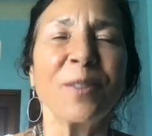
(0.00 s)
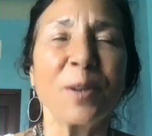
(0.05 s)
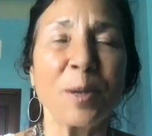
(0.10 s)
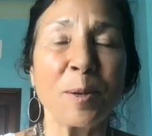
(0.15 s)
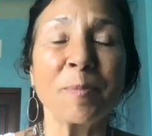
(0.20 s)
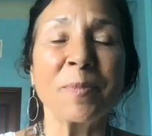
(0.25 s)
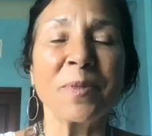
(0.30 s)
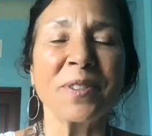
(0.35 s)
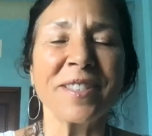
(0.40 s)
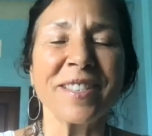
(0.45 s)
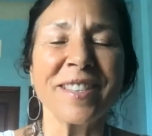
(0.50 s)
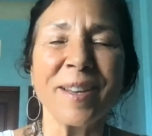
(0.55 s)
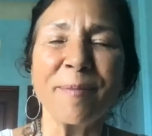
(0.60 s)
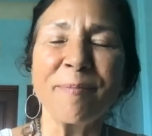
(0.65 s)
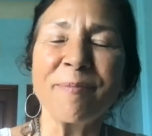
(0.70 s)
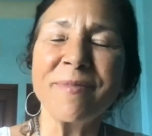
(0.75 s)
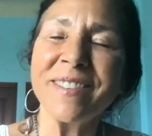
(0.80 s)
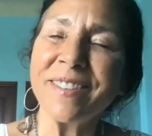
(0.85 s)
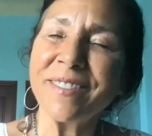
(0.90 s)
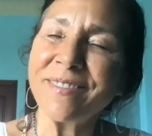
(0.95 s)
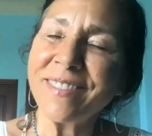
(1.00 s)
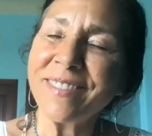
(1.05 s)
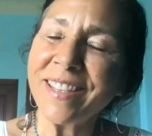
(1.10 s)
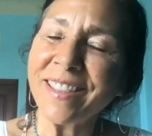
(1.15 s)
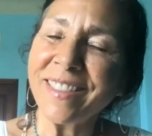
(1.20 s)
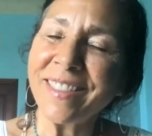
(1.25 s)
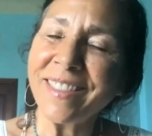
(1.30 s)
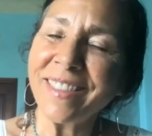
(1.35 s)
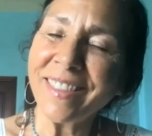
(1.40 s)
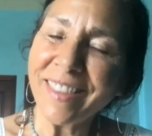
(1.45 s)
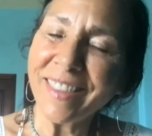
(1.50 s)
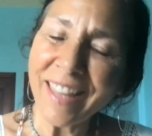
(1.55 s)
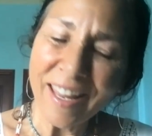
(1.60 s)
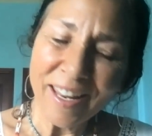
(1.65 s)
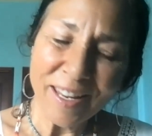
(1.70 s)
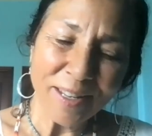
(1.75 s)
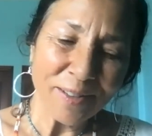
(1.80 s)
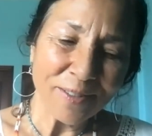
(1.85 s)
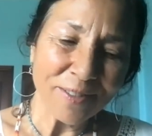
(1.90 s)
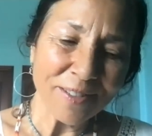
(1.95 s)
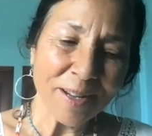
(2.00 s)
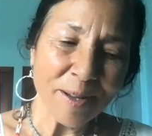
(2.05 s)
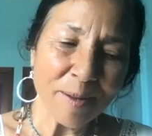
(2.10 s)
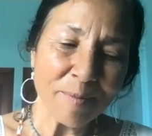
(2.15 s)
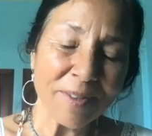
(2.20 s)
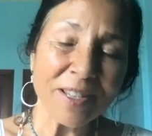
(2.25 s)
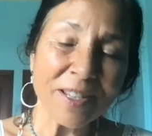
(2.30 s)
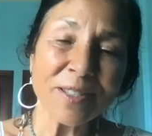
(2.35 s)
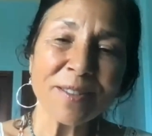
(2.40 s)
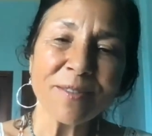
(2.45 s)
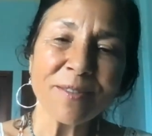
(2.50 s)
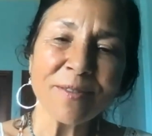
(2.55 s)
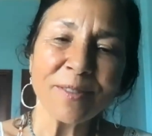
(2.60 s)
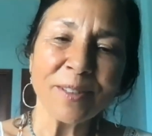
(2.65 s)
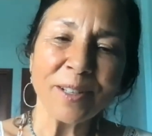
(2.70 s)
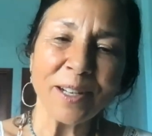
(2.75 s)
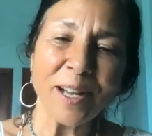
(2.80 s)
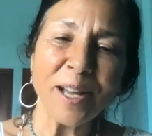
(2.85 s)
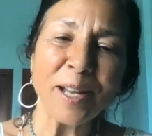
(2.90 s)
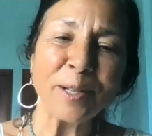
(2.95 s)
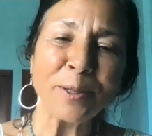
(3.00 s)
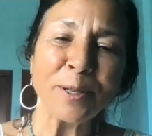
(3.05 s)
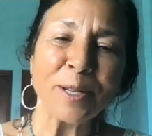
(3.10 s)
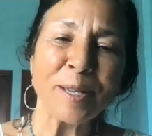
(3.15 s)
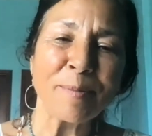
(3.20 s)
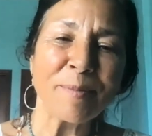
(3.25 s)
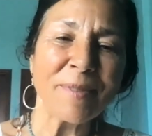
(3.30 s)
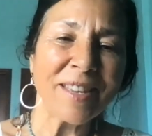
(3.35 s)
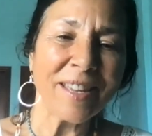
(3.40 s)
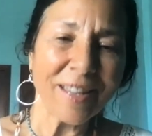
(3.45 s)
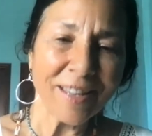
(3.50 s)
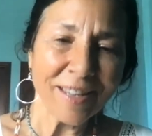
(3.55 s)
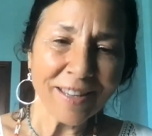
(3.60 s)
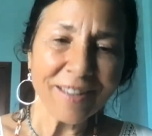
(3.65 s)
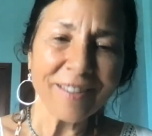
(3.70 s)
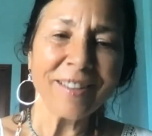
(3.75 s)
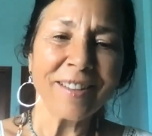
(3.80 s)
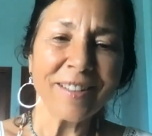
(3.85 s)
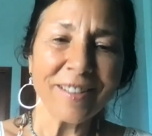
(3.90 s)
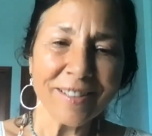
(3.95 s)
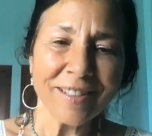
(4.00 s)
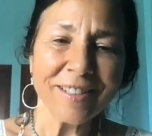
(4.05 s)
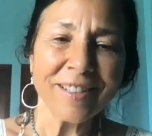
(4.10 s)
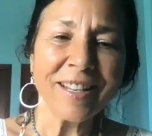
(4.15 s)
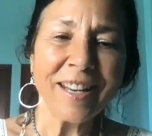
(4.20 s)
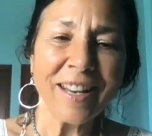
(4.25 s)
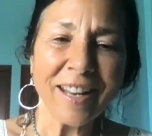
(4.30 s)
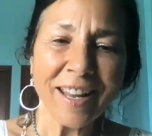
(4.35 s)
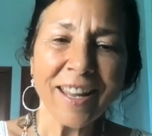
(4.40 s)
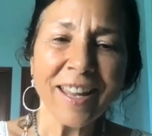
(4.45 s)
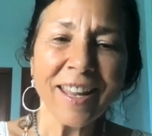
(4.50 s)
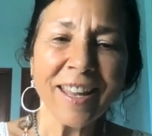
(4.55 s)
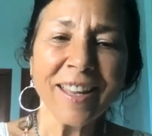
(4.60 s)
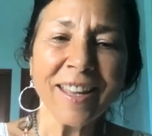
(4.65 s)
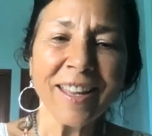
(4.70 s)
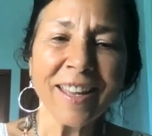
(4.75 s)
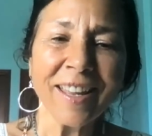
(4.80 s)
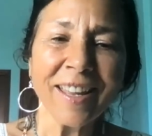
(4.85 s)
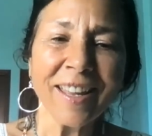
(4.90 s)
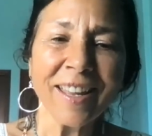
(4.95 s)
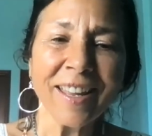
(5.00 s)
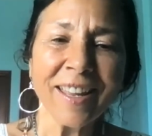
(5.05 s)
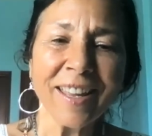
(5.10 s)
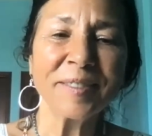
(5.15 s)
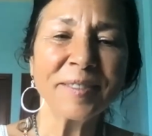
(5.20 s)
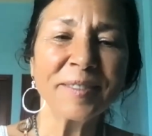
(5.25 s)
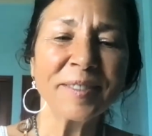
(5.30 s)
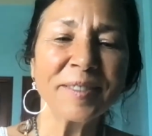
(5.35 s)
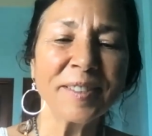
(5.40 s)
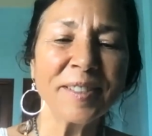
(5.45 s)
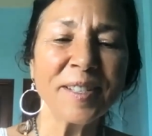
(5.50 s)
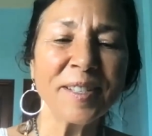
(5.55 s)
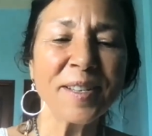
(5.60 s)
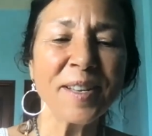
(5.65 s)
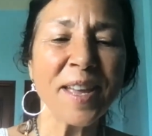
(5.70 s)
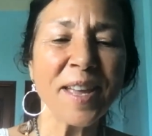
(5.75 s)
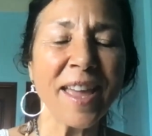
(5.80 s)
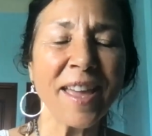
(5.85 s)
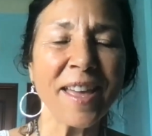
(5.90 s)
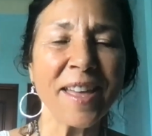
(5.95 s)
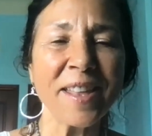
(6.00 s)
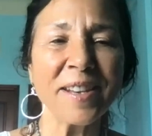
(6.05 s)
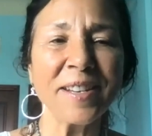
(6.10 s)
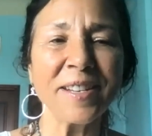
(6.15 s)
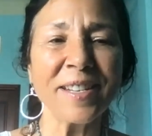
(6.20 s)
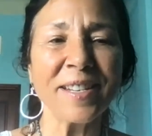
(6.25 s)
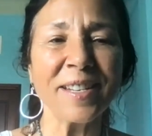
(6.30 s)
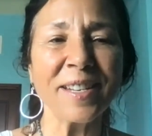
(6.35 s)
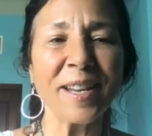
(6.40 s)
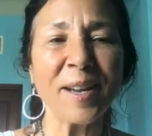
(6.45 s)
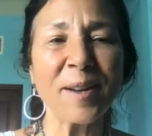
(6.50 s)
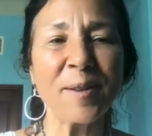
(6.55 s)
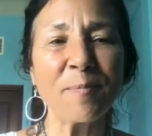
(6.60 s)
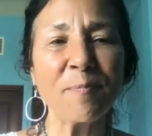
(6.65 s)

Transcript: very perceptive. And thank you, Thomas, for honoring me today. And